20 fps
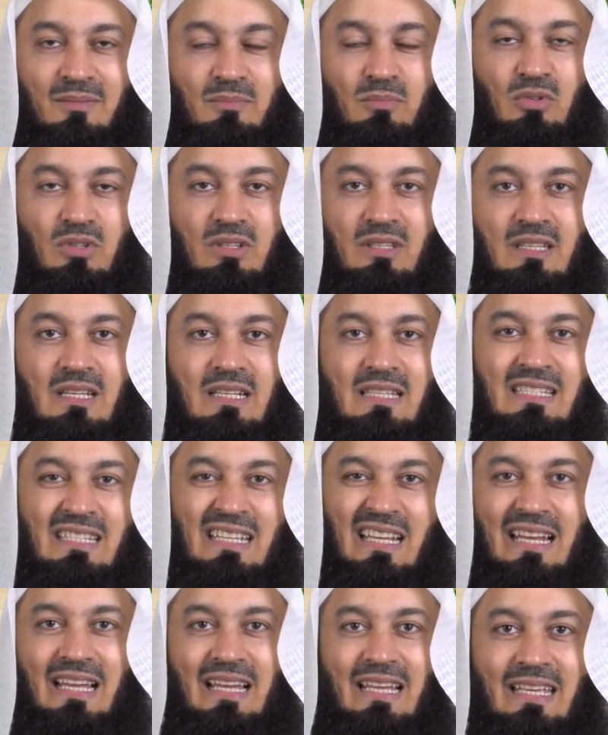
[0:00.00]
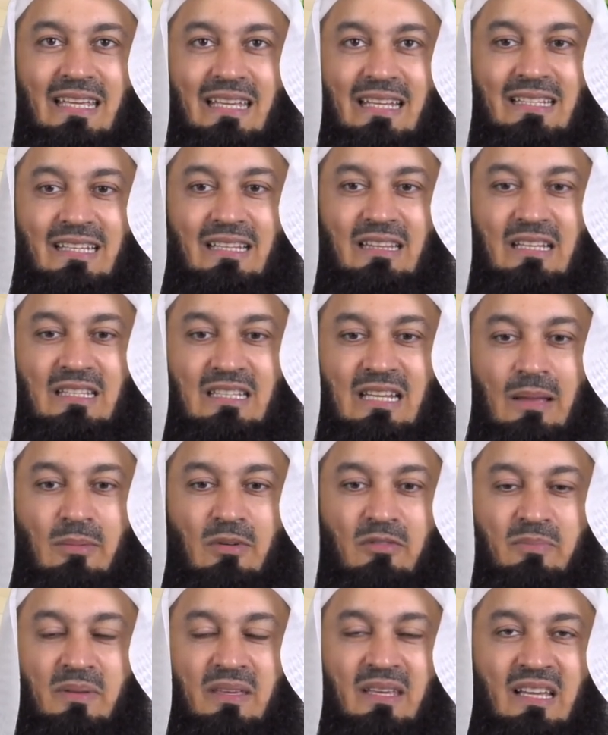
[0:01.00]
Muddat salahiyata, the time
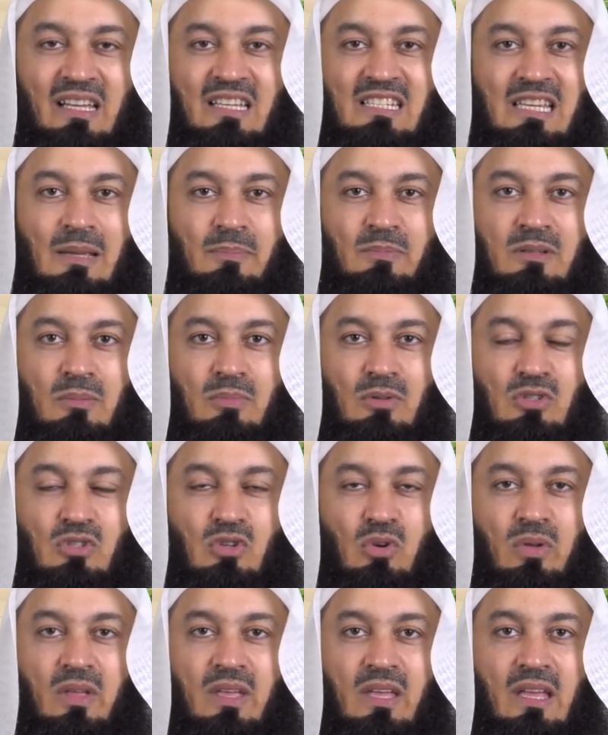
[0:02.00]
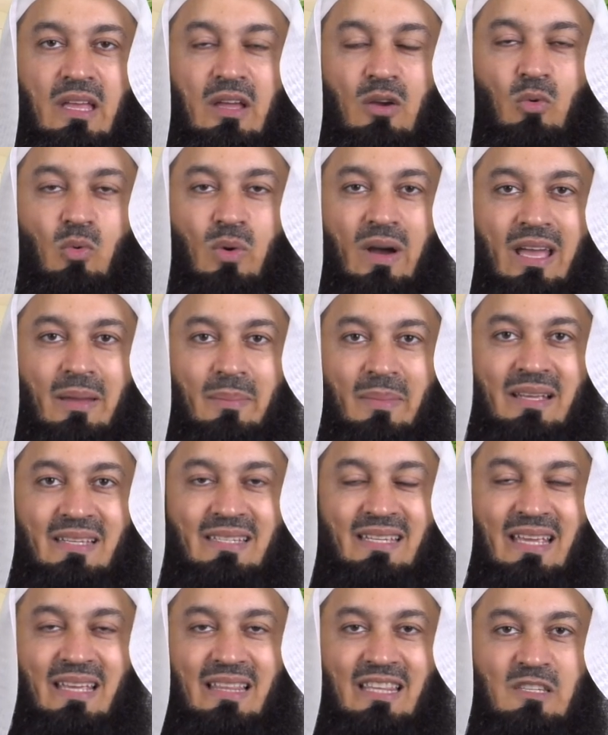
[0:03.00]
of being acceptable. So why am I
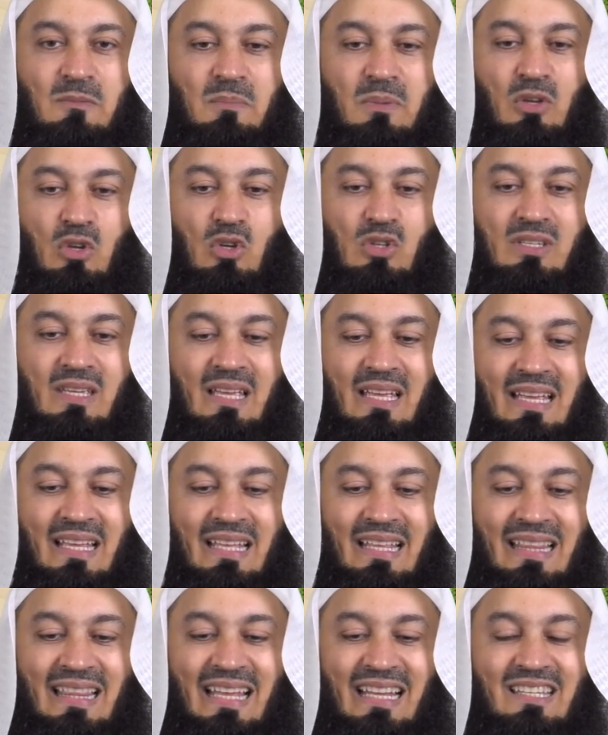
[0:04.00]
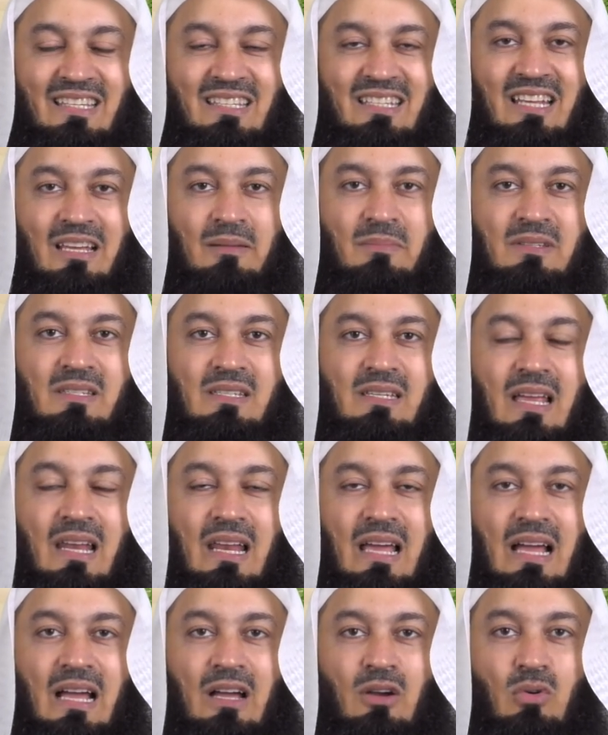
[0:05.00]
saying this? Because that term
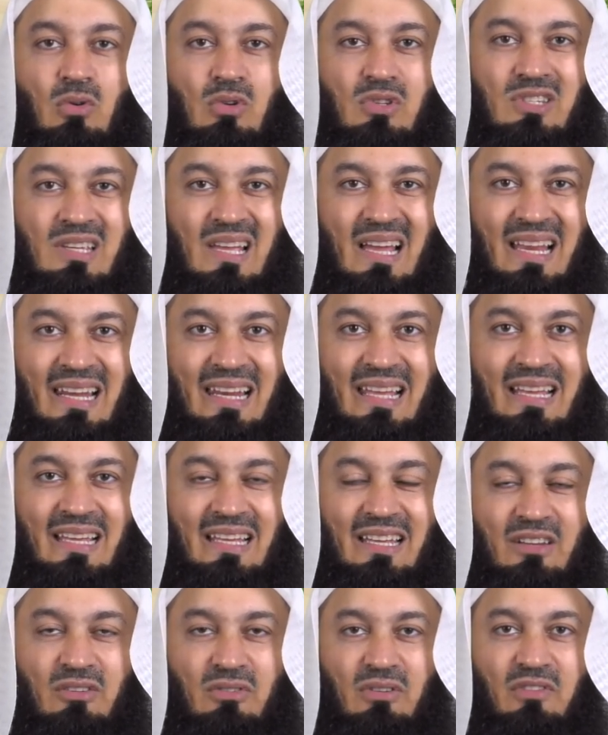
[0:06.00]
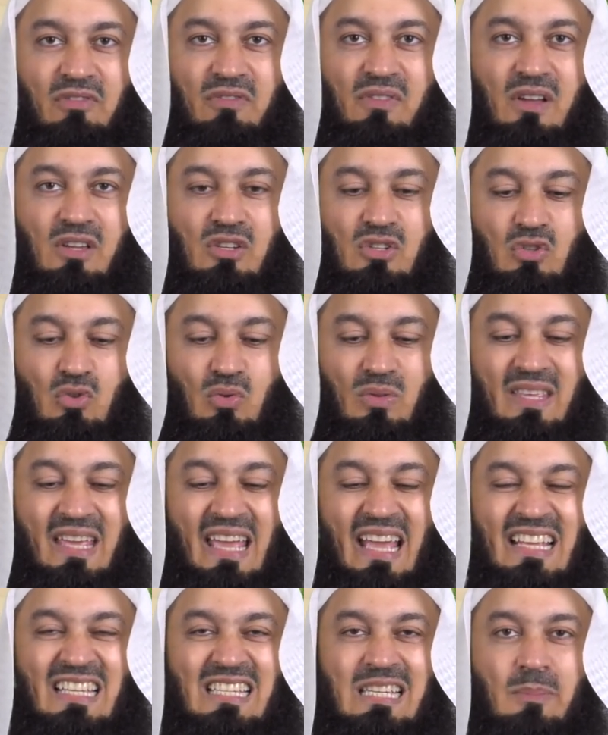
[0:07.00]
salah or salih refers to
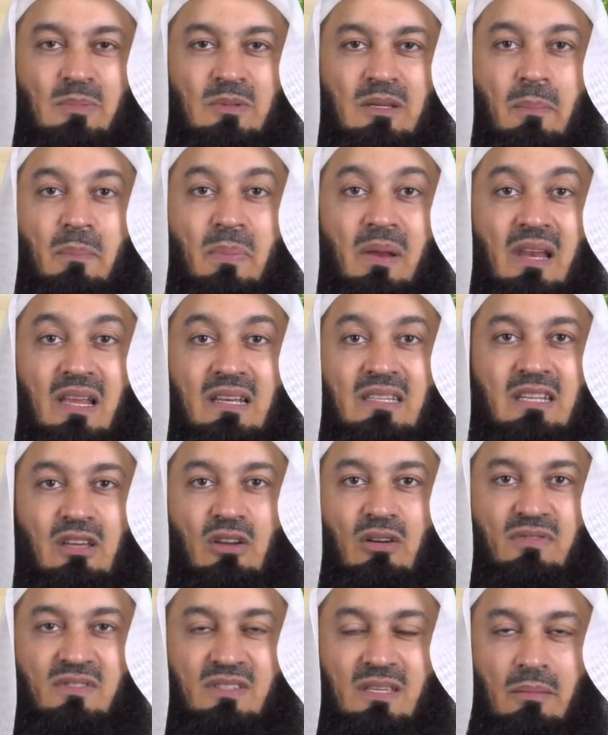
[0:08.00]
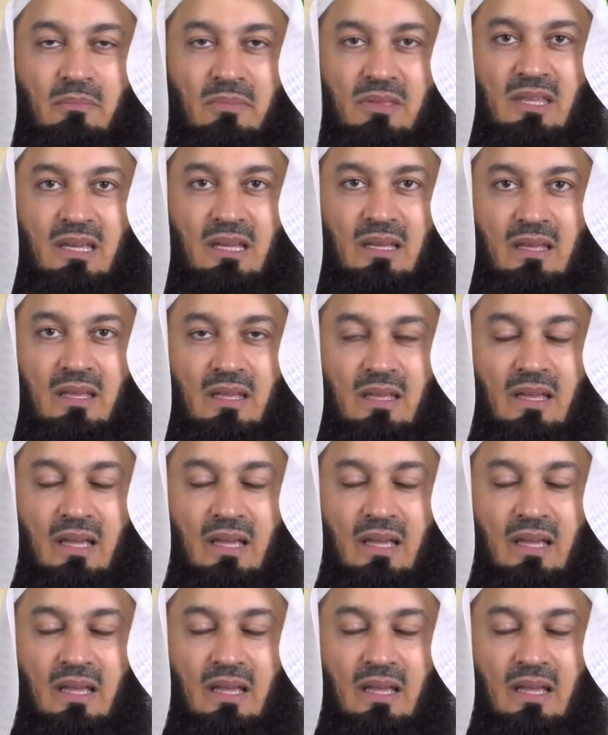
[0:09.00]
the acceptability of something,